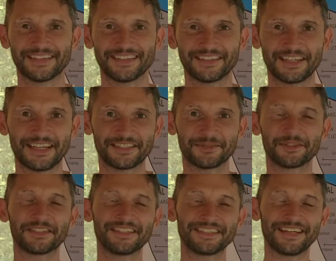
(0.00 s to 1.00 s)
Okay, so I'm just
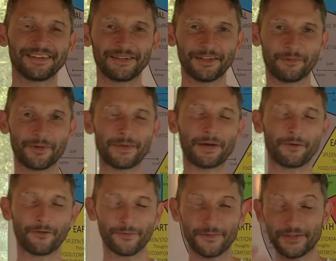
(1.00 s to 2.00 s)
going to tell you a little bit about what
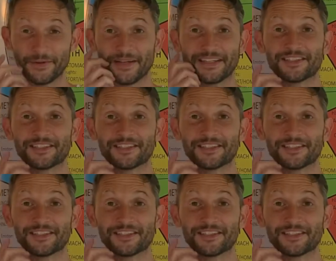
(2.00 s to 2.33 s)
we've been doing.